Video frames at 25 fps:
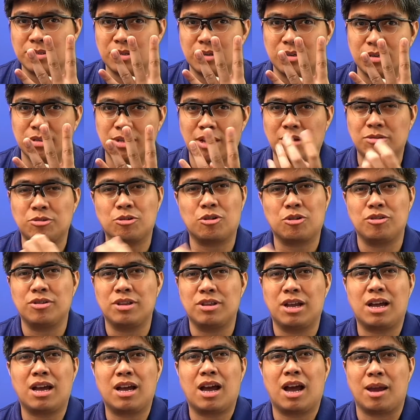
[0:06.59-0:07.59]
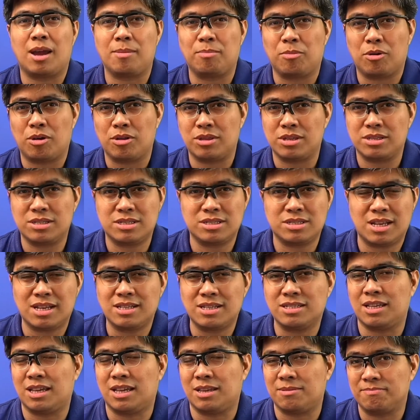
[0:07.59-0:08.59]
on how to conduct hypothesis
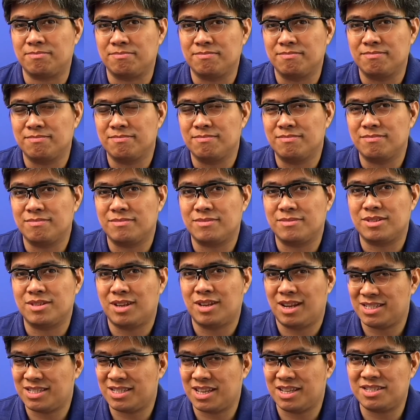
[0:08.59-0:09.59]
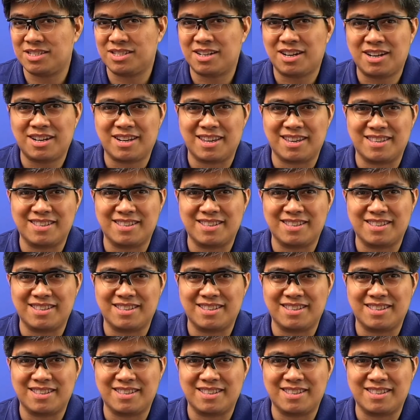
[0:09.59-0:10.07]
testing. So let's get started.